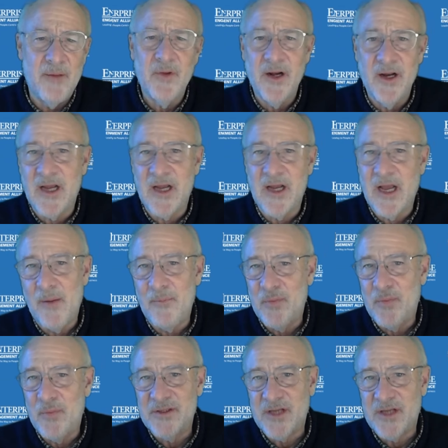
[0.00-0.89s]
going to come
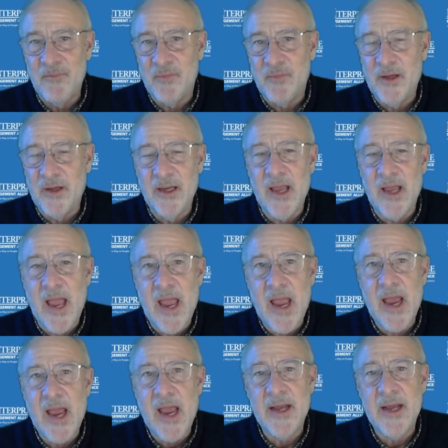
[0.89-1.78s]
up with something.
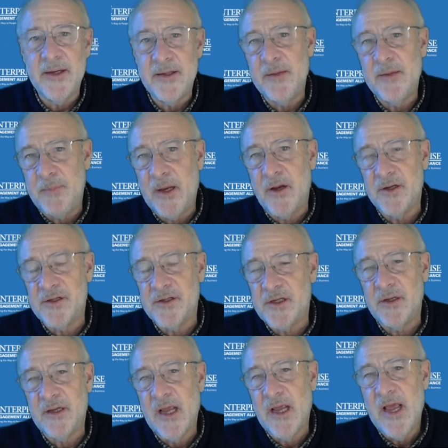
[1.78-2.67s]
And it because it,